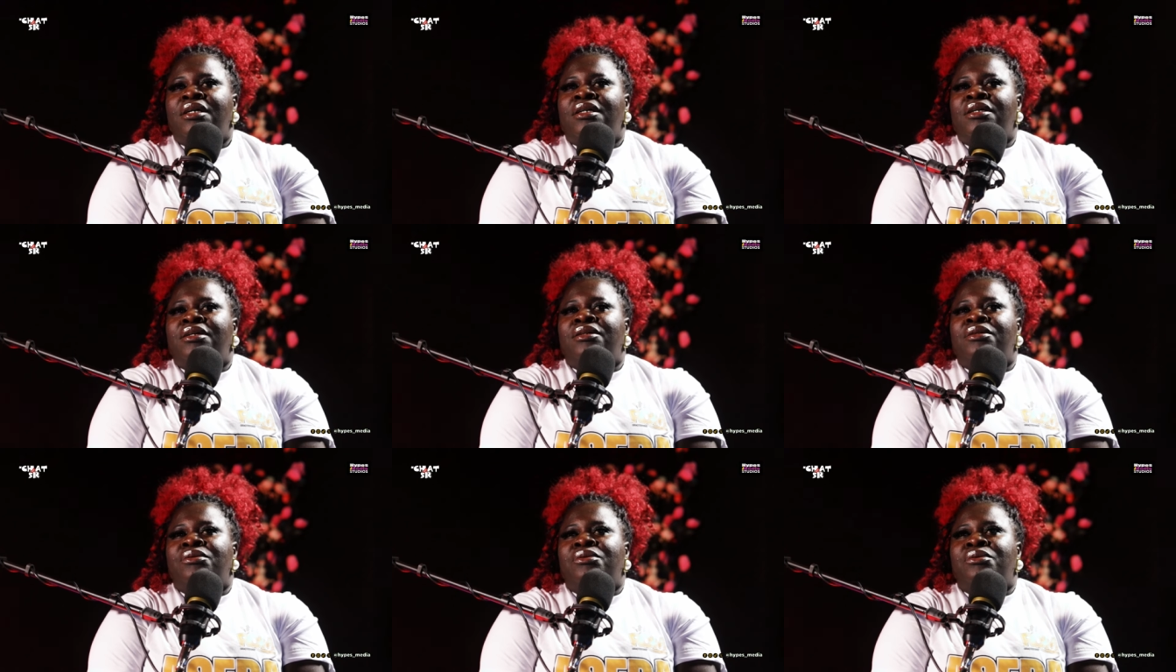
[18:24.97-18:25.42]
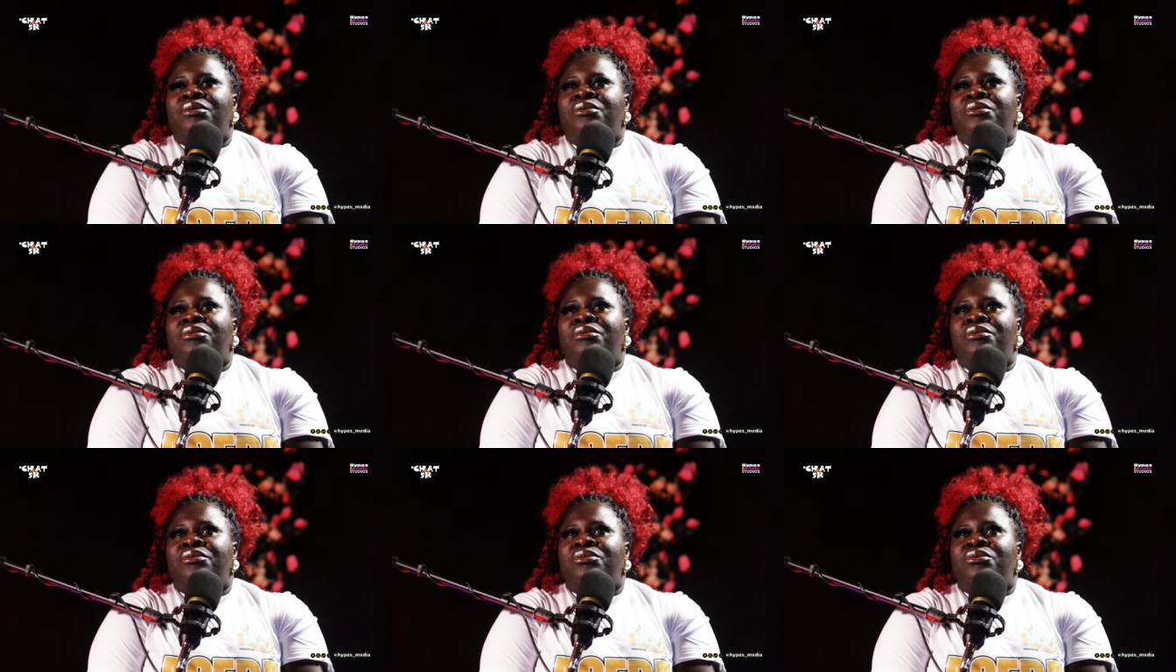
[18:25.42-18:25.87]
You
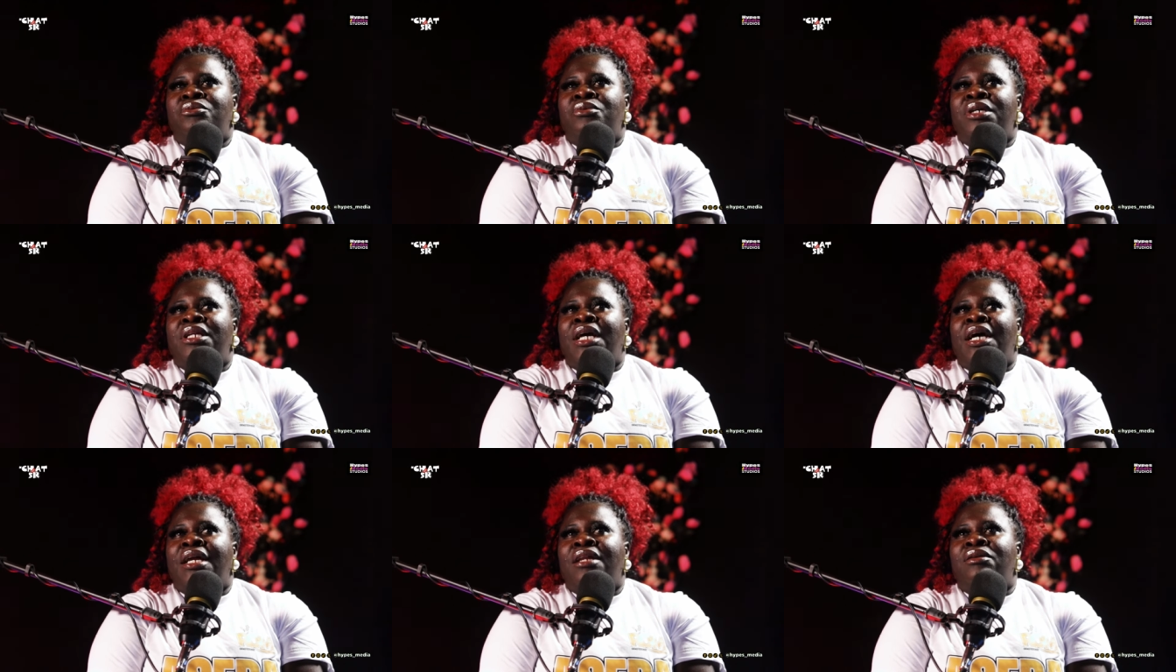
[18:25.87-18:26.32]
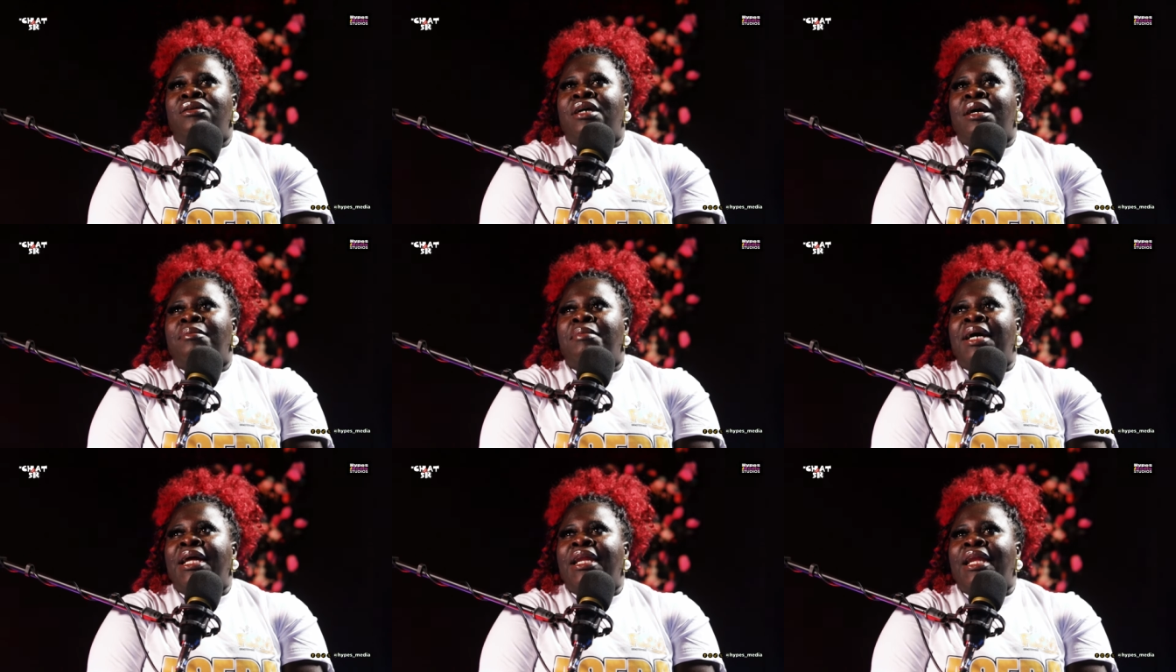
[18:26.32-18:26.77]
know, when I look
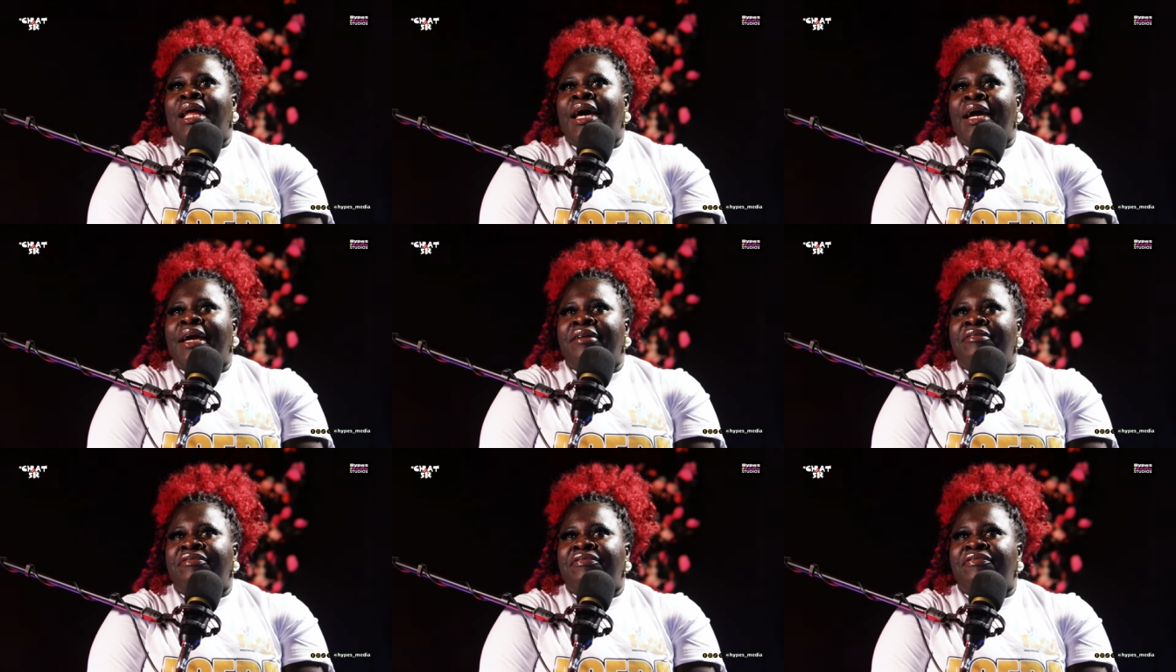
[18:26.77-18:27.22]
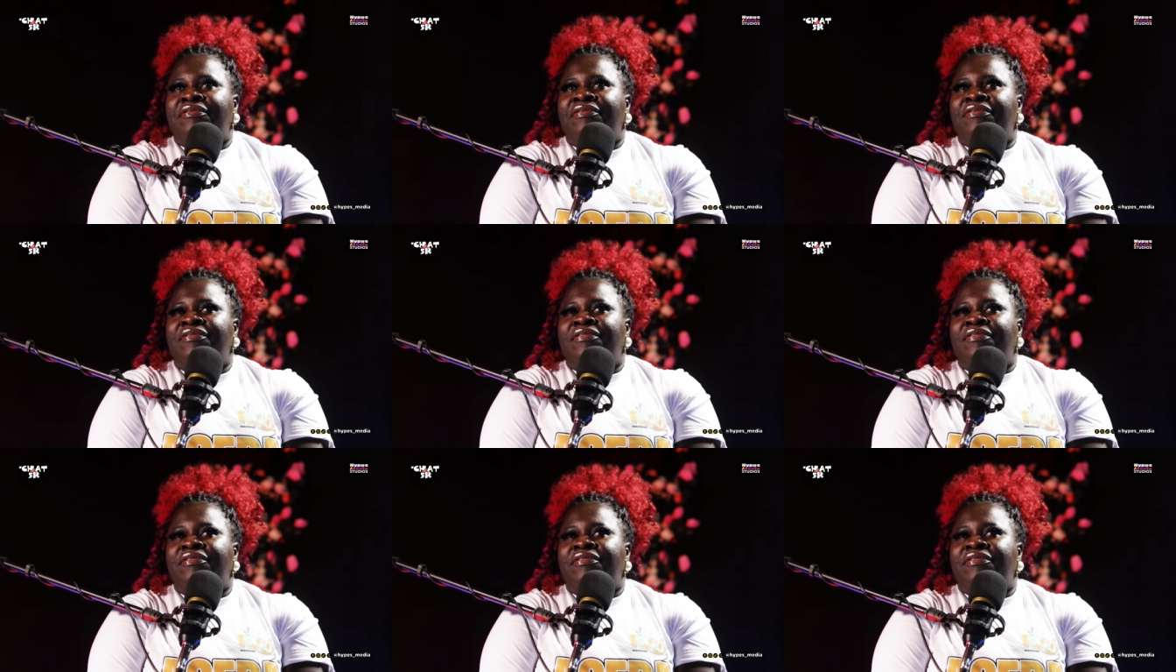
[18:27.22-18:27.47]
at my life